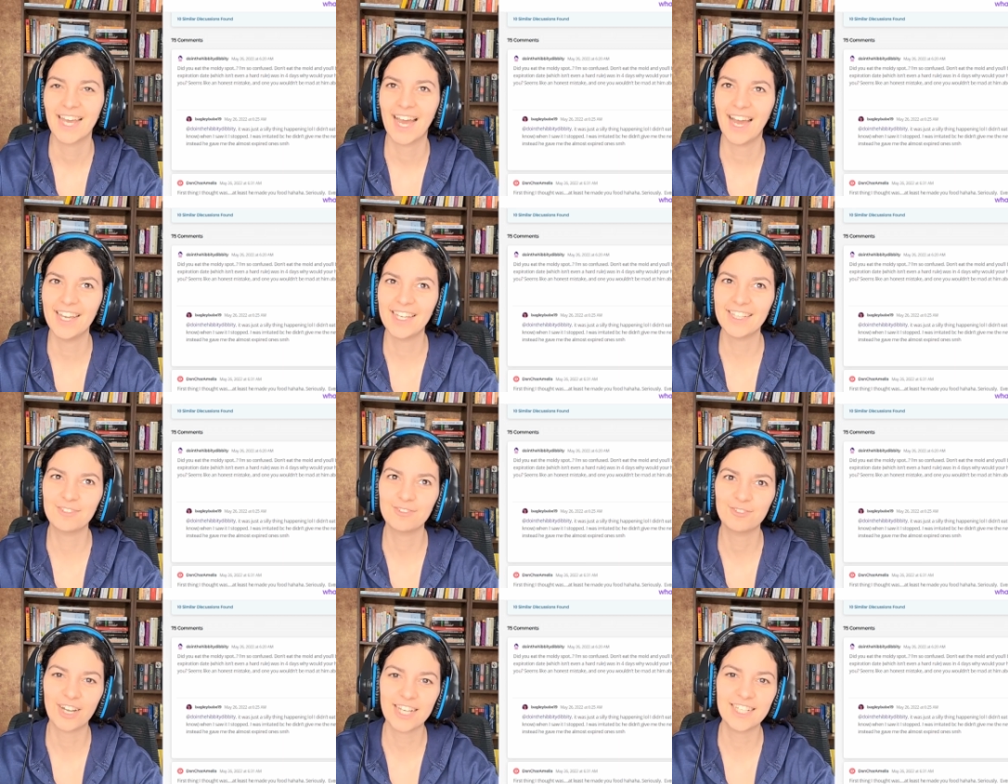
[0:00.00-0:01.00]
I
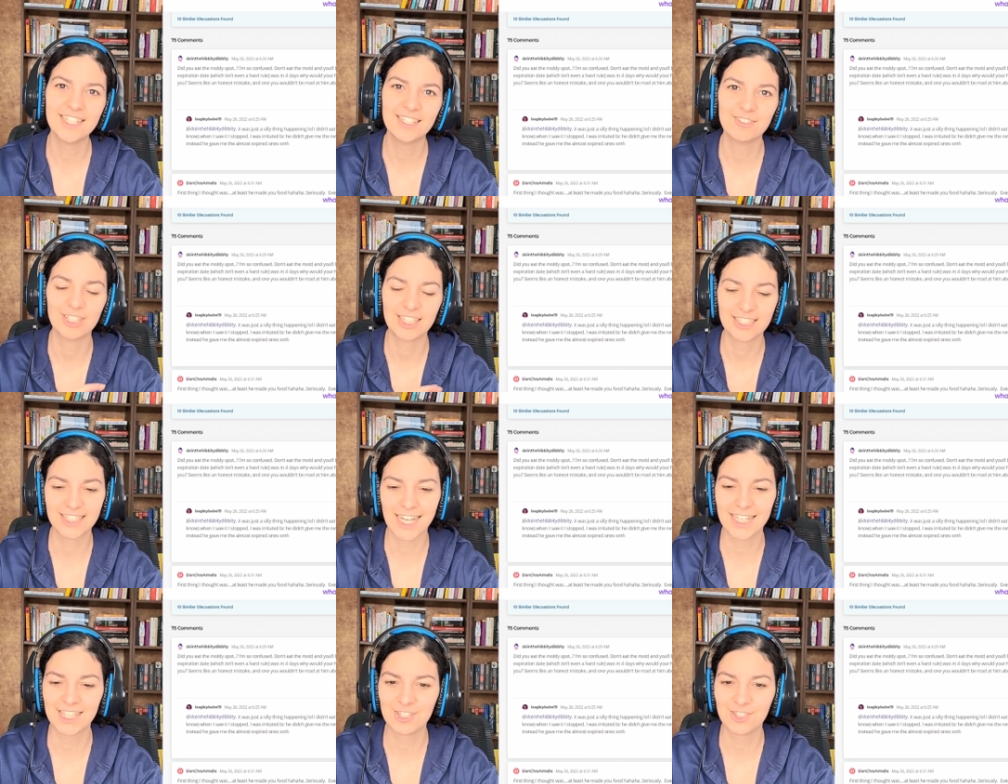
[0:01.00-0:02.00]
find it really
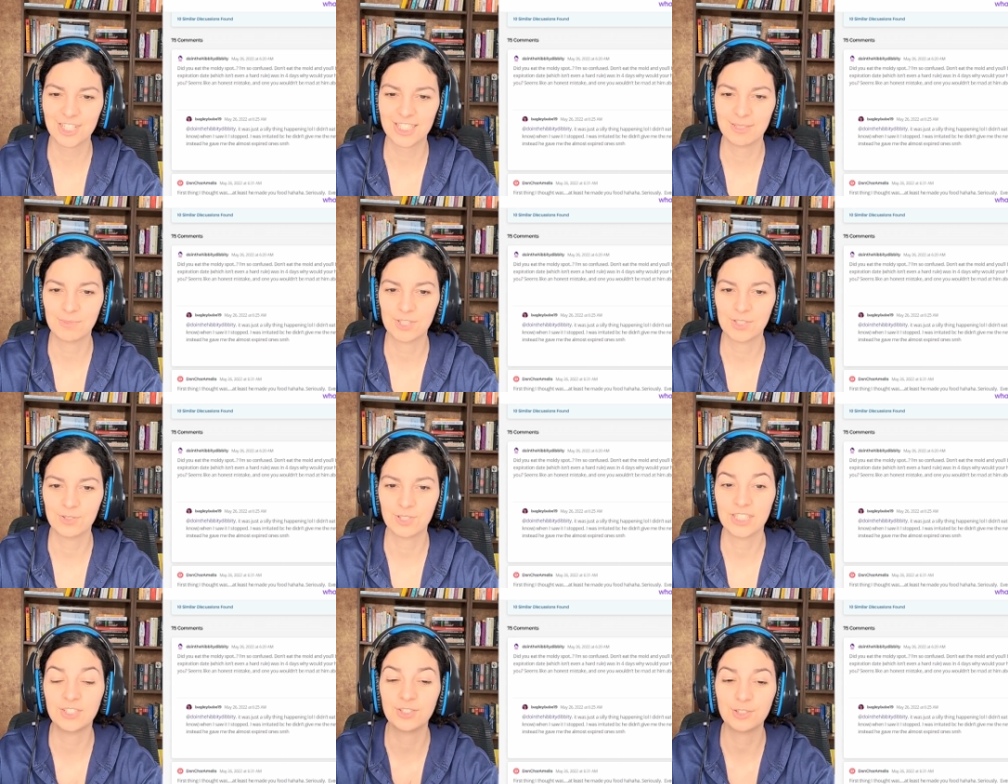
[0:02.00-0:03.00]
sad that she seems to
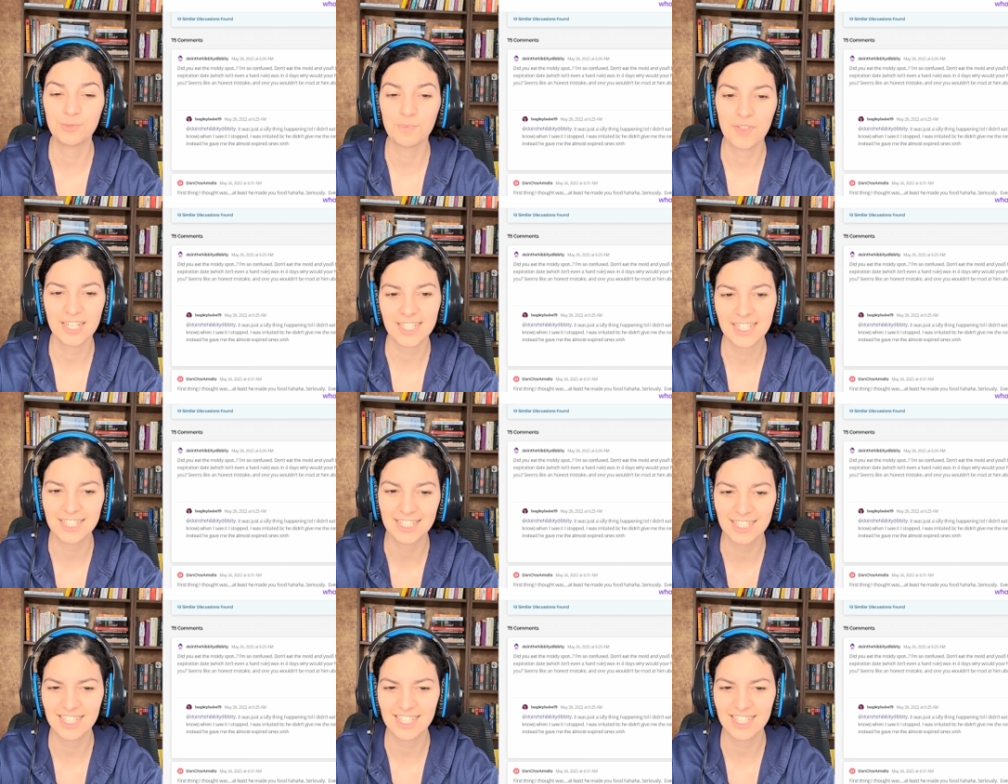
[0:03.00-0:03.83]
assume that he did it